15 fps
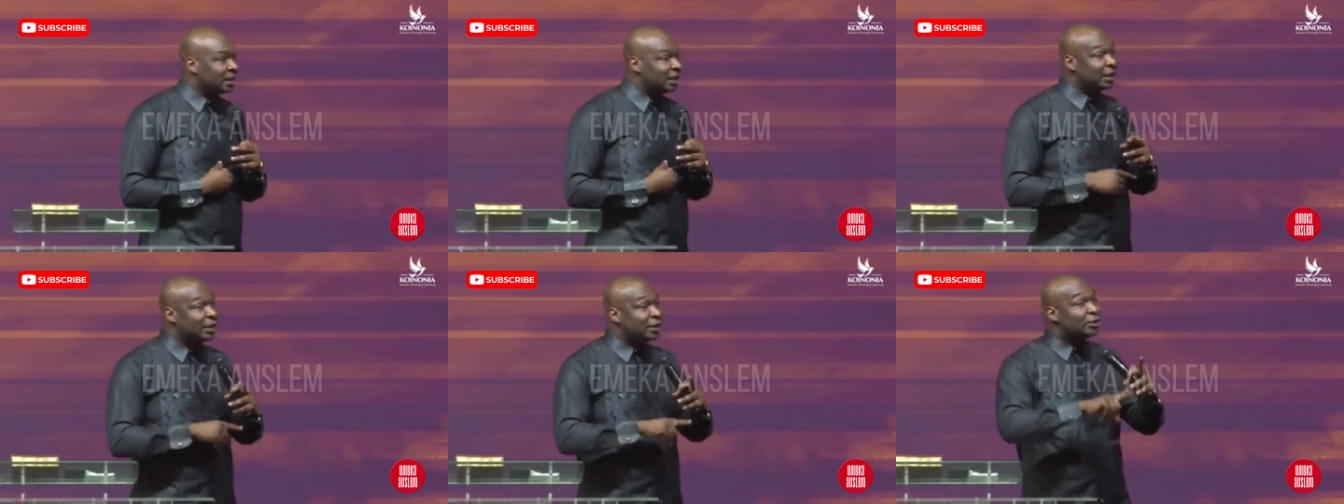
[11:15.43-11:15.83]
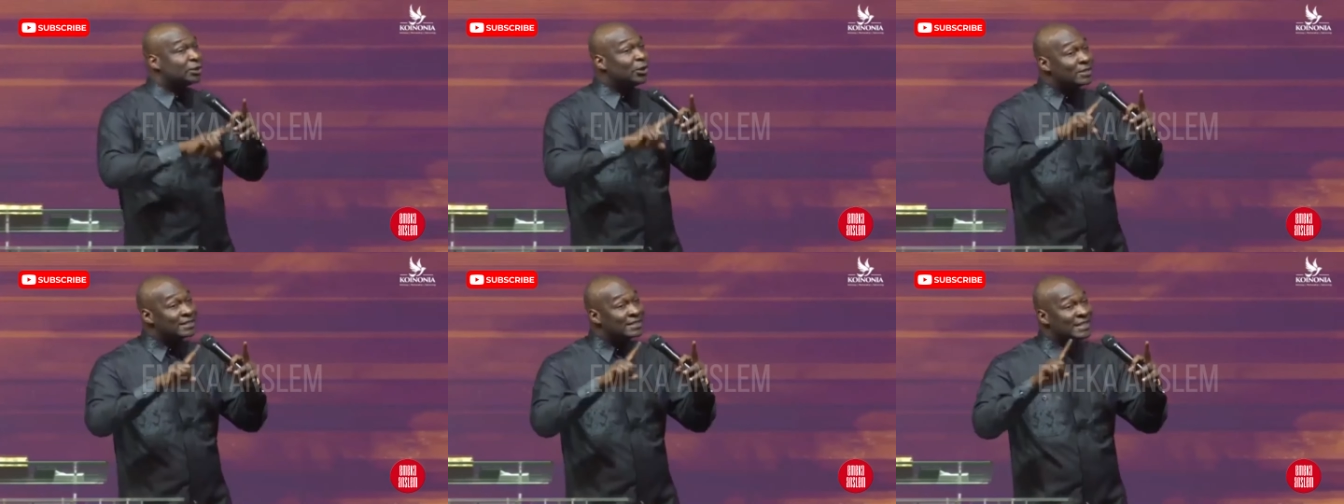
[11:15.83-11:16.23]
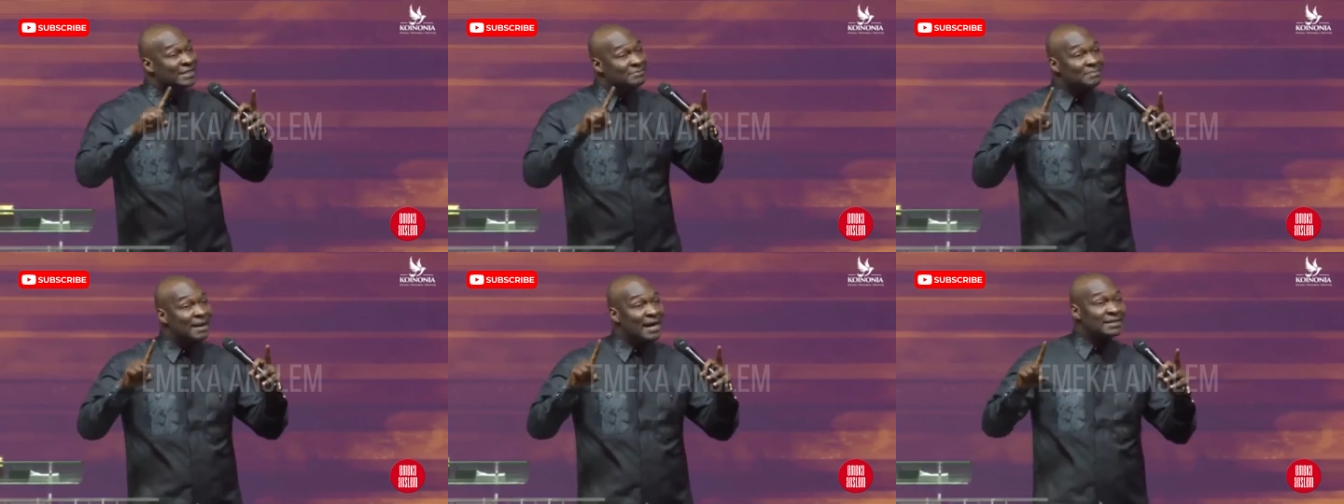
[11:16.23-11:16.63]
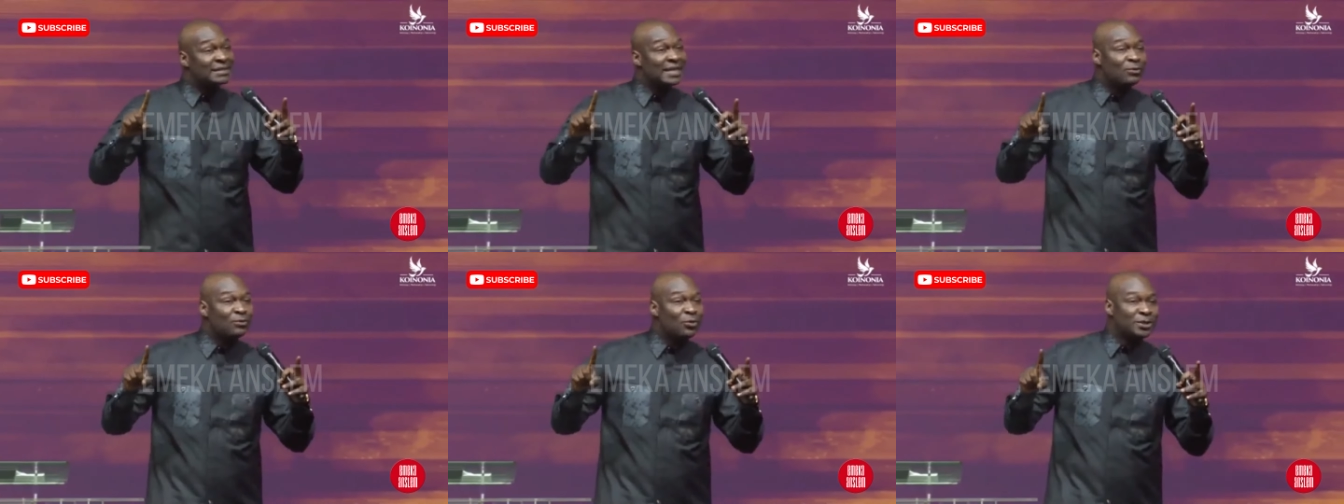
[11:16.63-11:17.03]
It doesn't
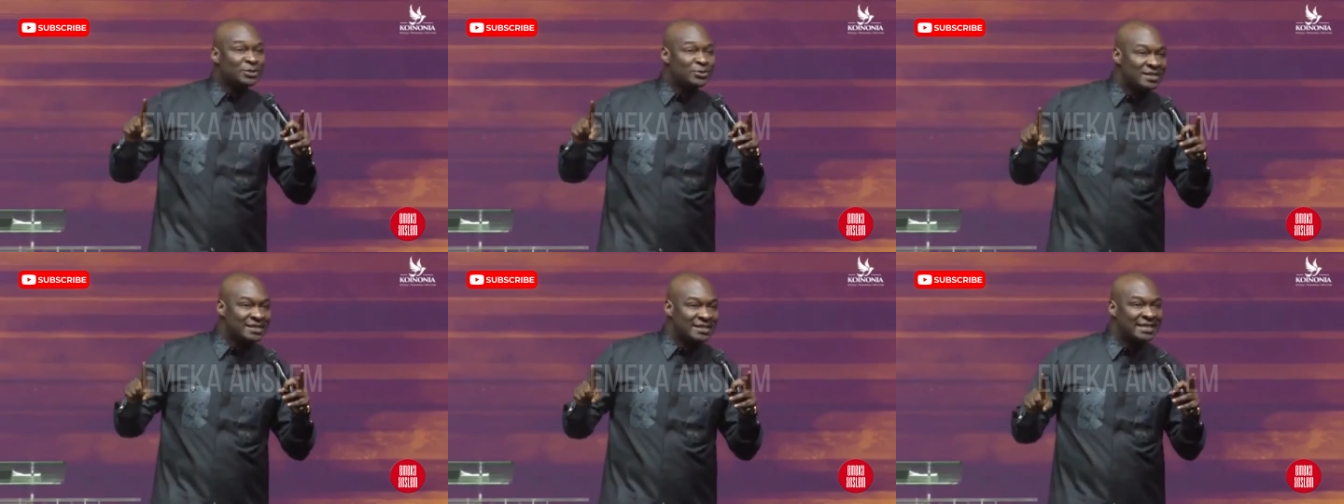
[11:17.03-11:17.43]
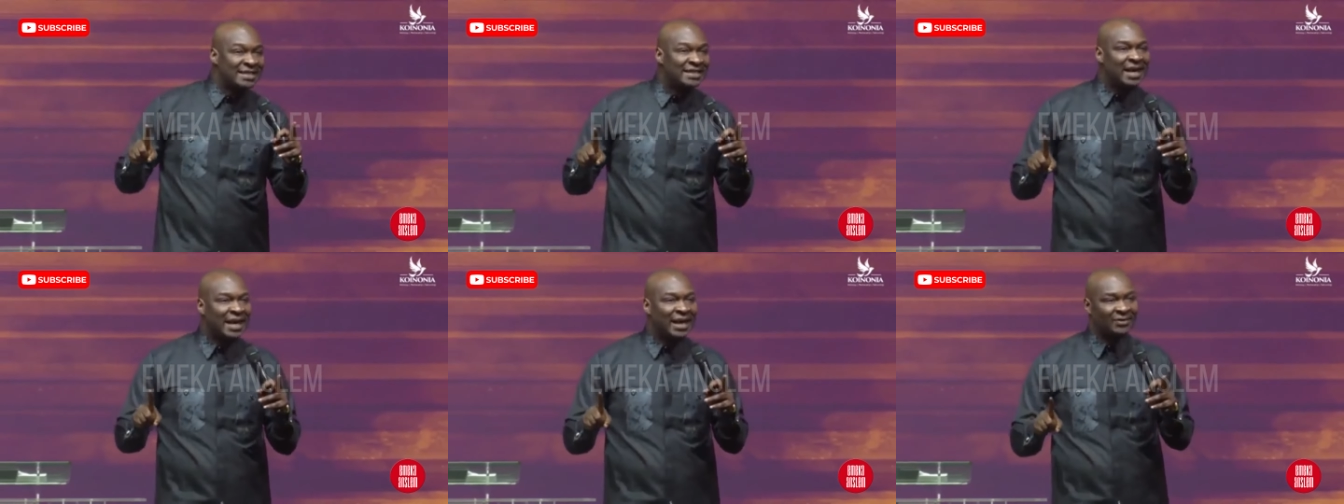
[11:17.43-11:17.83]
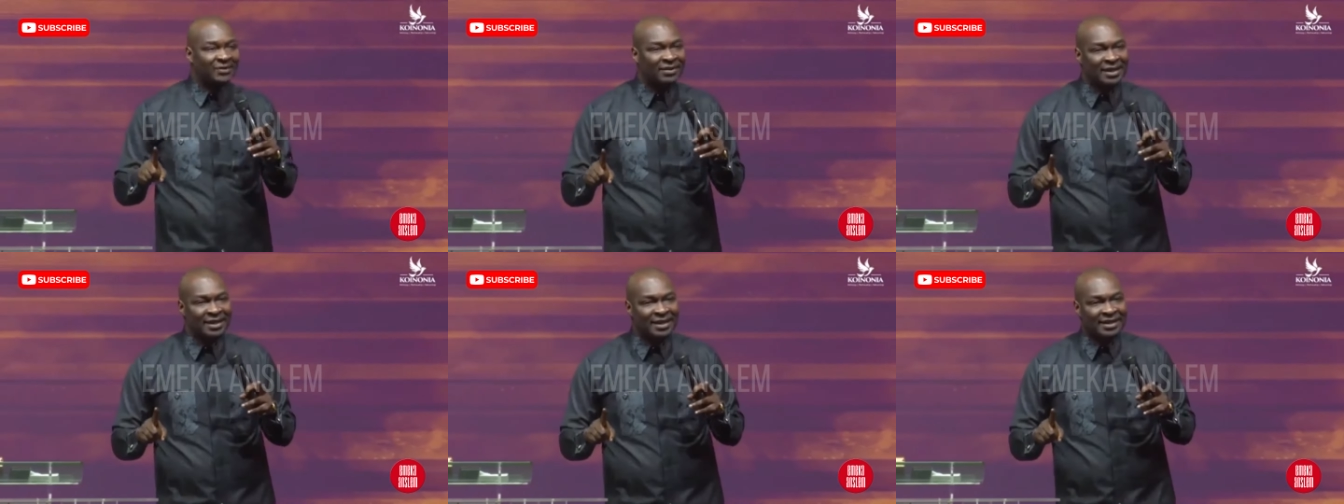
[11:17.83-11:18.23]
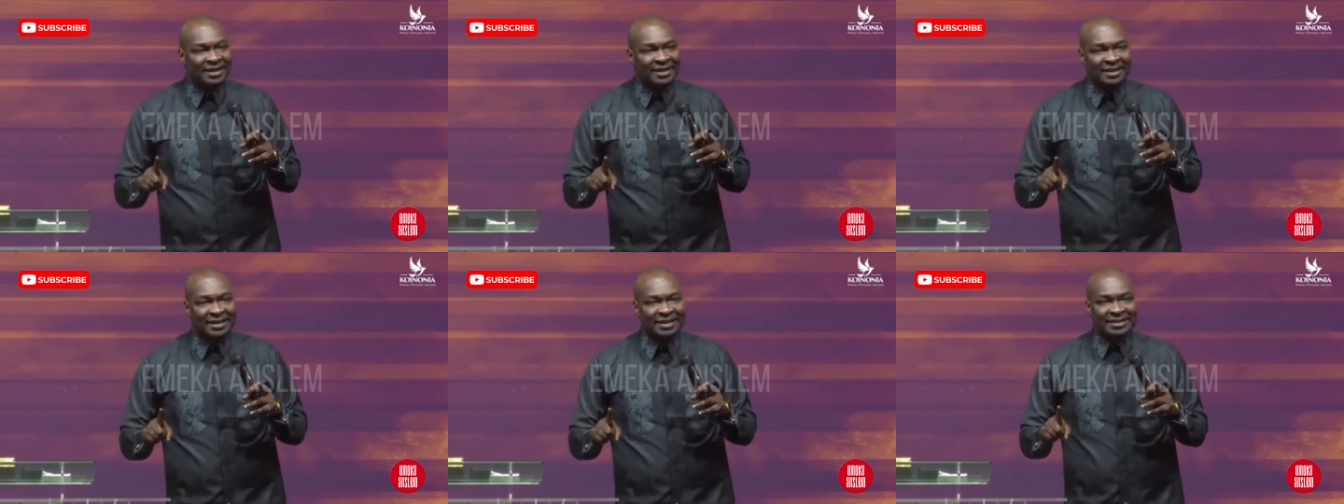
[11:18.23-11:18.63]
matter what you see now.
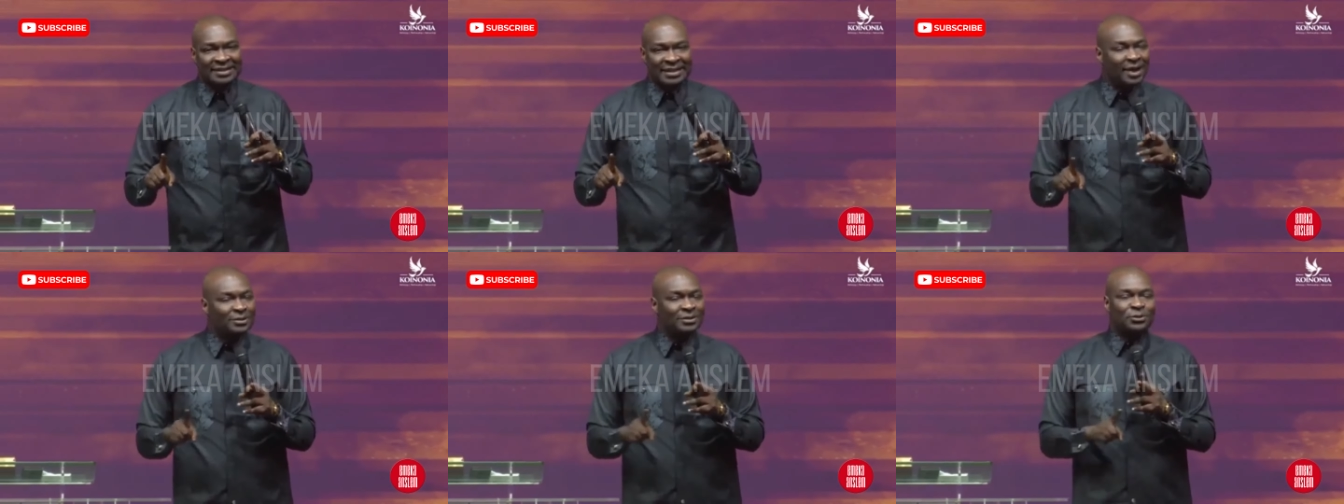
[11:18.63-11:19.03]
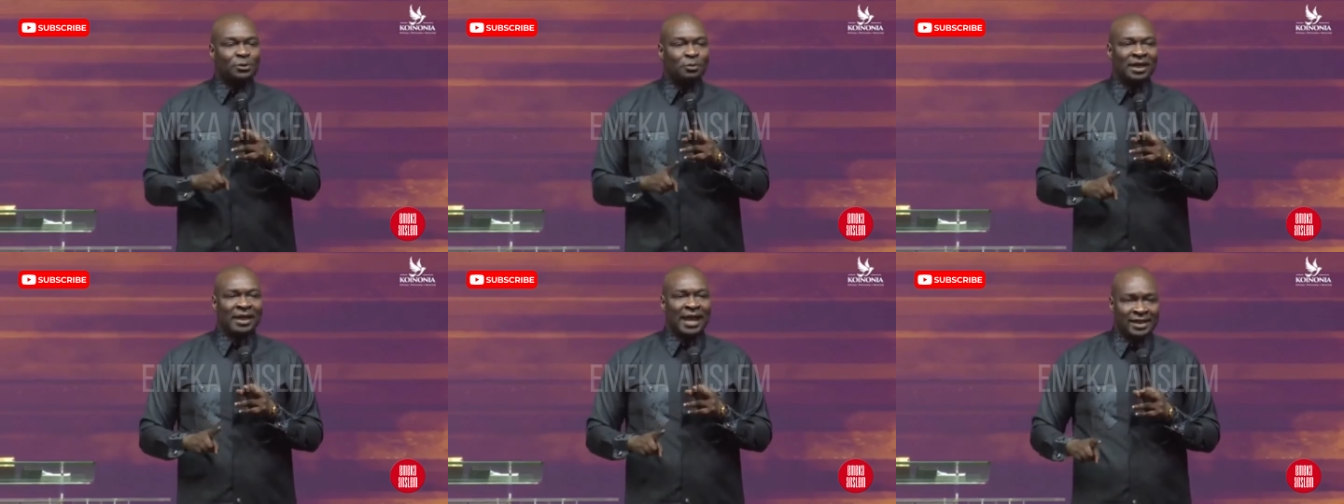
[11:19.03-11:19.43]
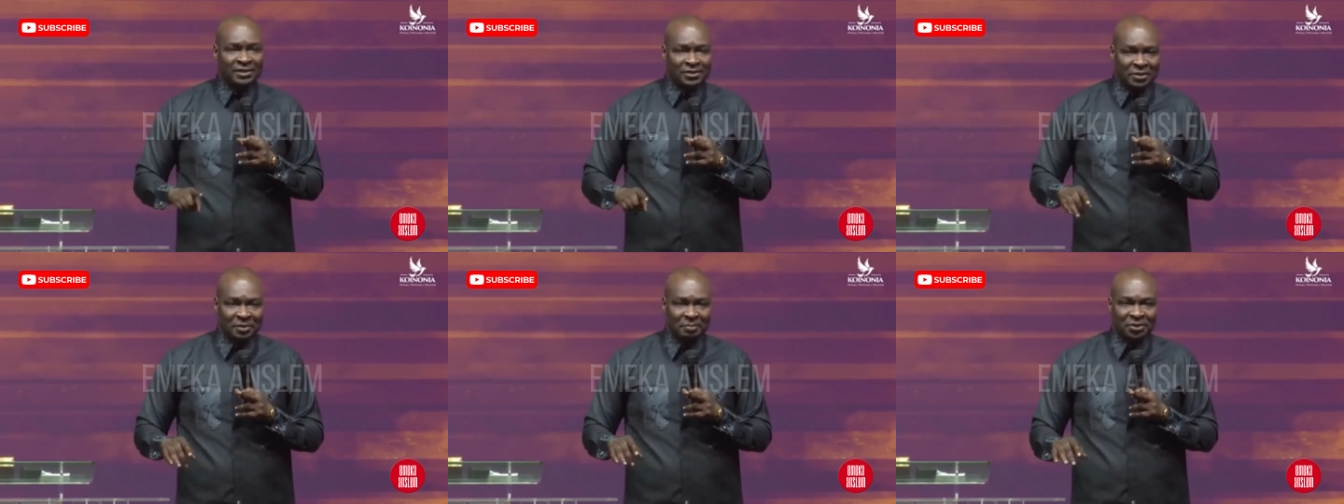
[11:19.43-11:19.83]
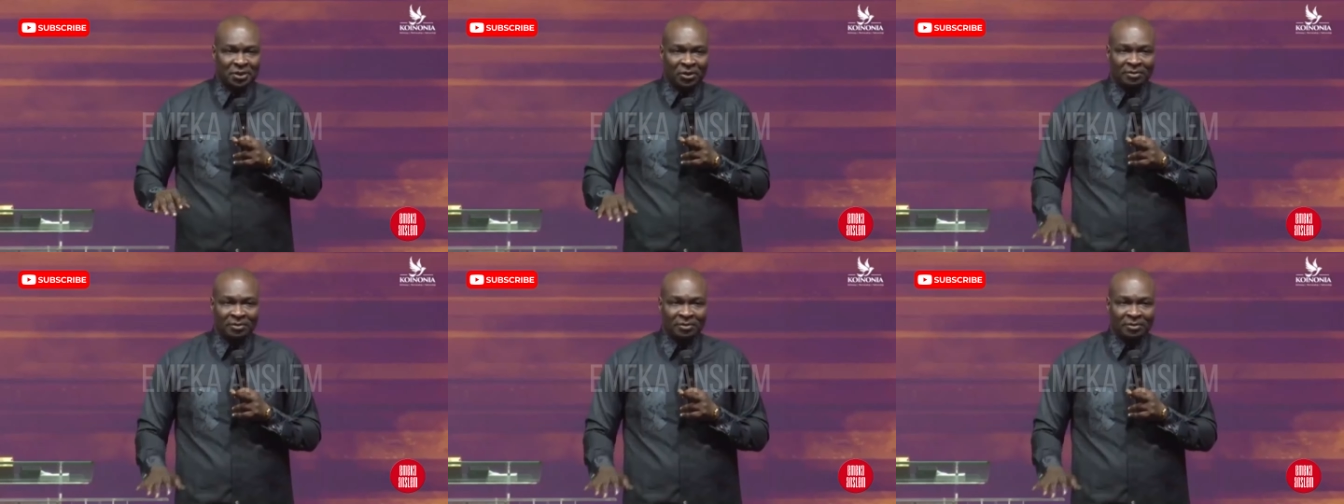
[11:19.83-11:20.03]
Sounds to me like scripture.